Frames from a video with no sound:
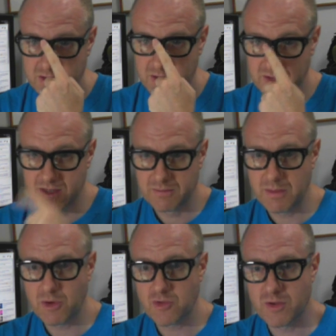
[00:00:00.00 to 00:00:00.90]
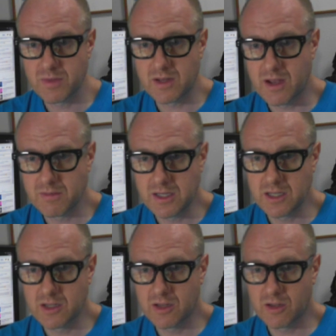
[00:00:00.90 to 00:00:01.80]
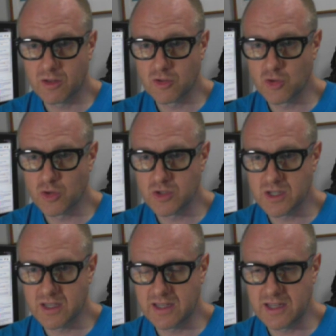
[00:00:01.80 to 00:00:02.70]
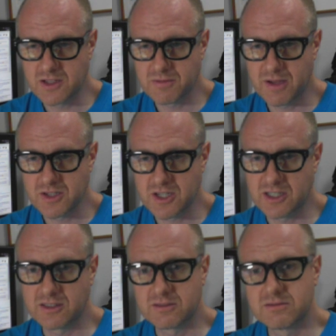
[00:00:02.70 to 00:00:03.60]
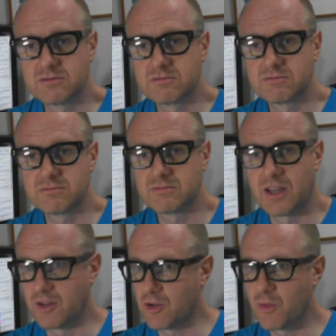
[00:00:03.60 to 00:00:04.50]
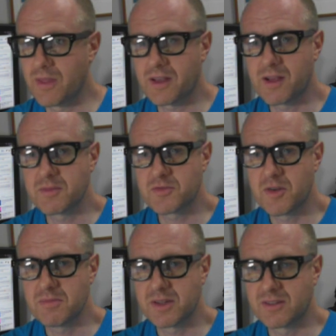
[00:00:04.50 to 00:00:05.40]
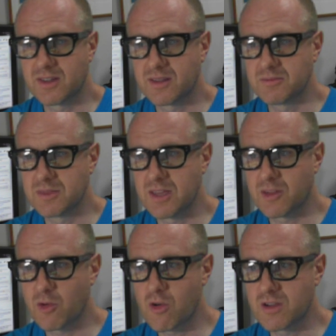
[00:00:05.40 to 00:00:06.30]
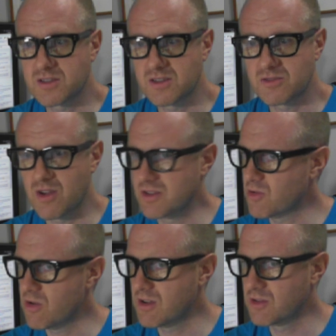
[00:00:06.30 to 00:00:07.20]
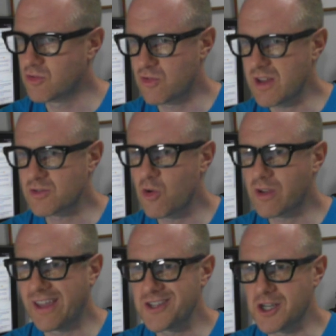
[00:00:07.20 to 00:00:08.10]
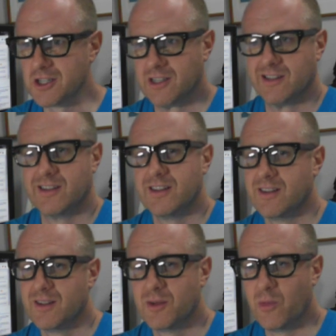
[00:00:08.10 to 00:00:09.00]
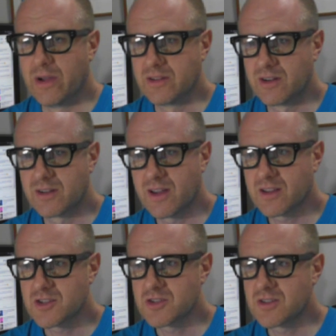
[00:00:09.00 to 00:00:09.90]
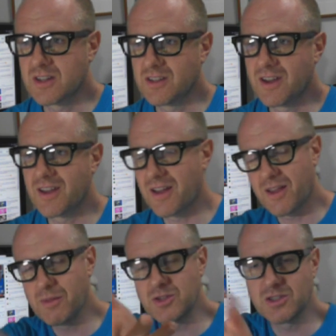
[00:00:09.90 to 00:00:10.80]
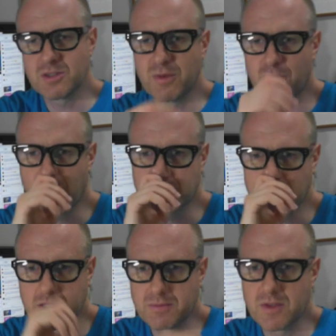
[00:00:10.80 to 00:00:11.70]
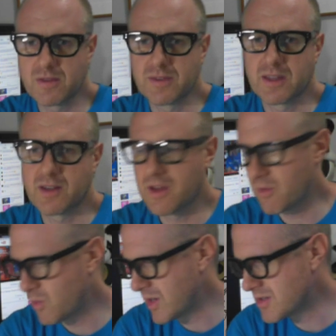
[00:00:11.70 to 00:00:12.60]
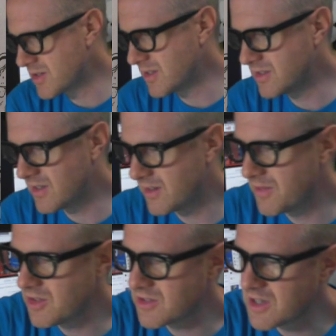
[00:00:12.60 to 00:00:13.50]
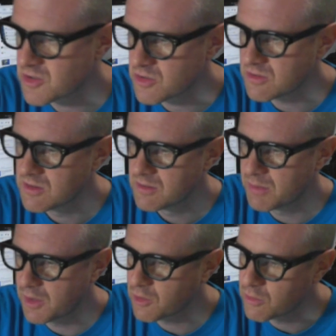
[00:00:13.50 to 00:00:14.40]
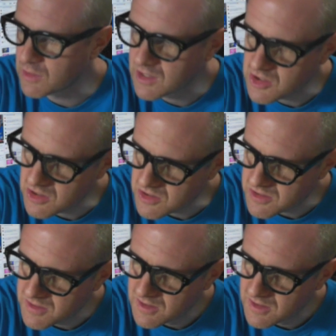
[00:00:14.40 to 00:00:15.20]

So B-Boy trip in Armenia, Georgia, and Azerbaijan. I don't know where that comes from, but the Caucasus, Transcaucasia. Why not? I actually studied, I mentioned this before actually with Zip Dove, that when I studied international political relations